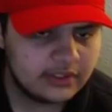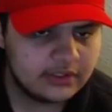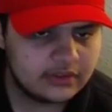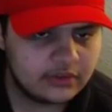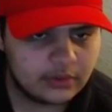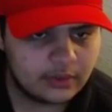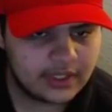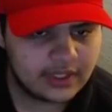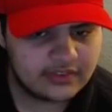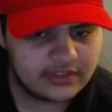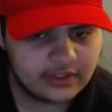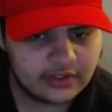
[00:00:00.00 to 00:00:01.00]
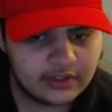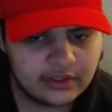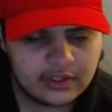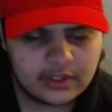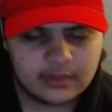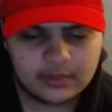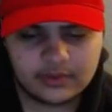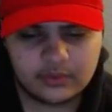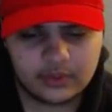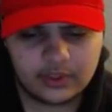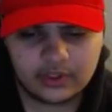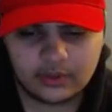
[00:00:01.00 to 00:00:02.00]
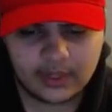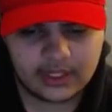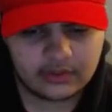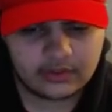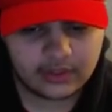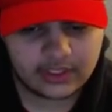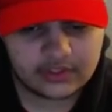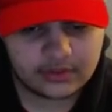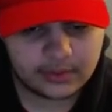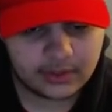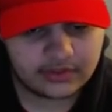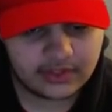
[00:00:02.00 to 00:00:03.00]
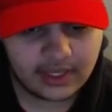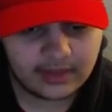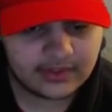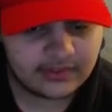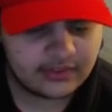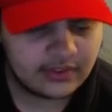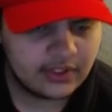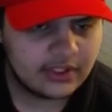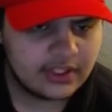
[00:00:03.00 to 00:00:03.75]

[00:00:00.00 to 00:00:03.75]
Don't know why he's here. But if you want to know why I don't like Jamarl Thomas,